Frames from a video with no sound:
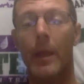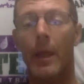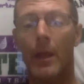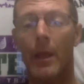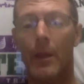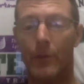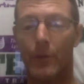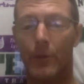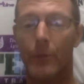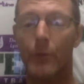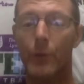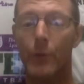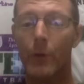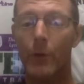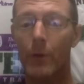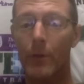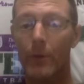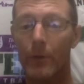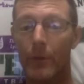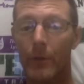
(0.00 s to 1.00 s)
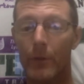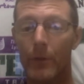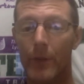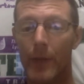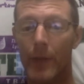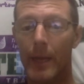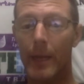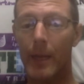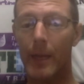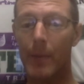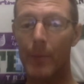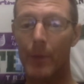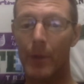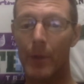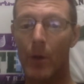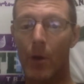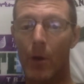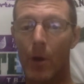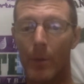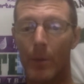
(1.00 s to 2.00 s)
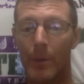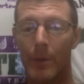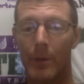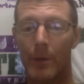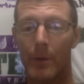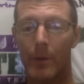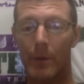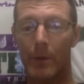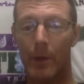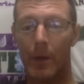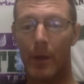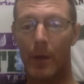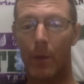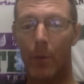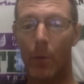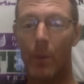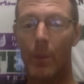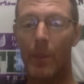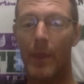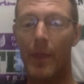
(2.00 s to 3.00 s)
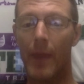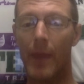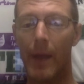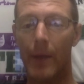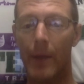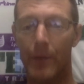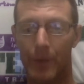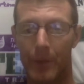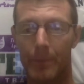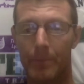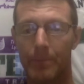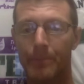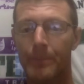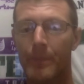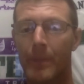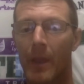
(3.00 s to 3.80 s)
So if you're setting up the Garmin 1000